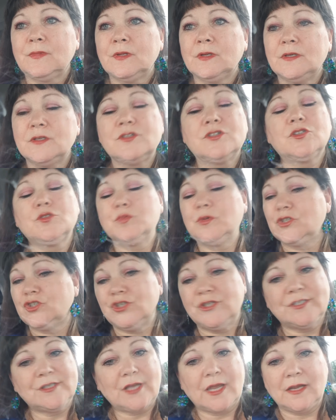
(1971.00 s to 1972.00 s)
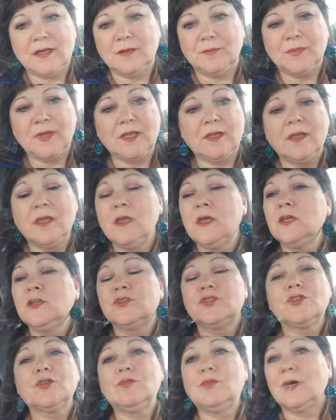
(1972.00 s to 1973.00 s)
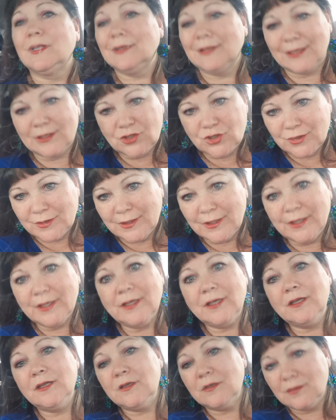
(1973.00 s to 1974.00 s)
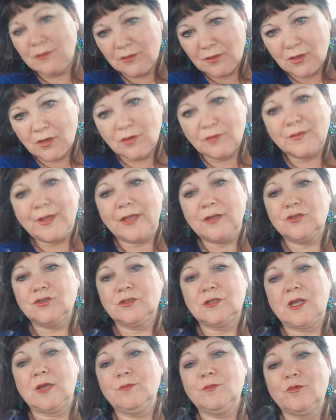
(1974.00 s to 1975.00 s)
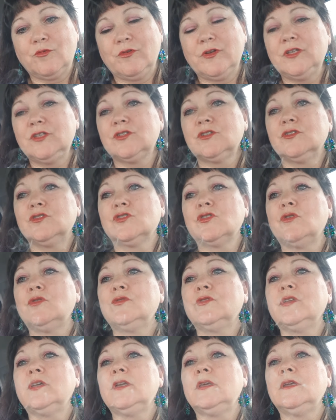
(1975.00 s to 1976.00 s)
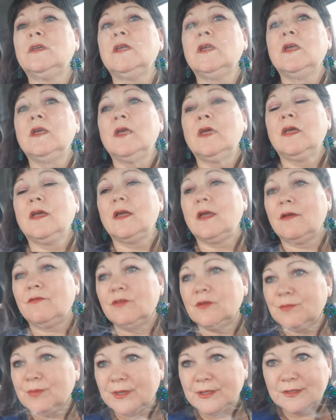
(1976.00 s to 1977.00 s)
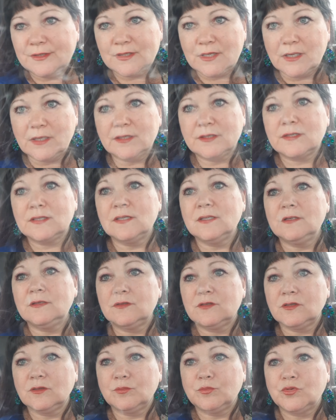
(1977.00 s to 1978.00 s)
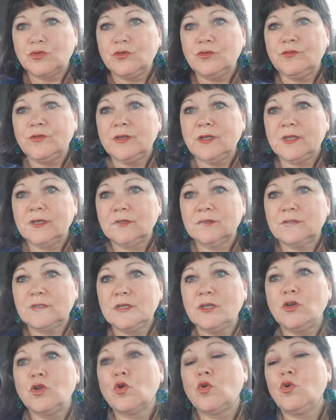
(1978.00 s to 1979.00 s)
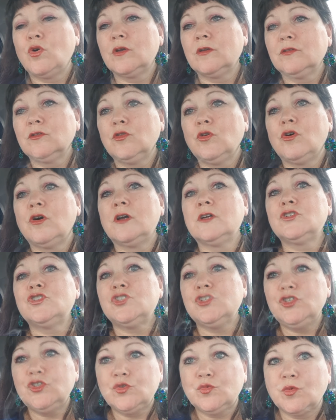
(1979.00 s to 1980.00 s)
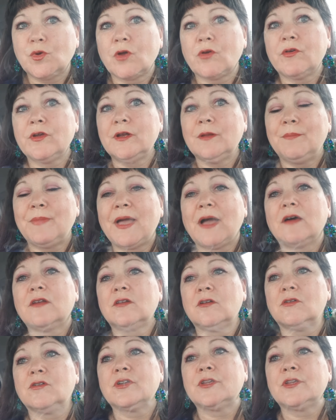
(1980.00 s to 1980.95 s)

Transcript: This is what she's saying to me. So allegedly, you know, entertainment reasons only. Everybody's innocent until proven guilty in a court of law. She's worried about her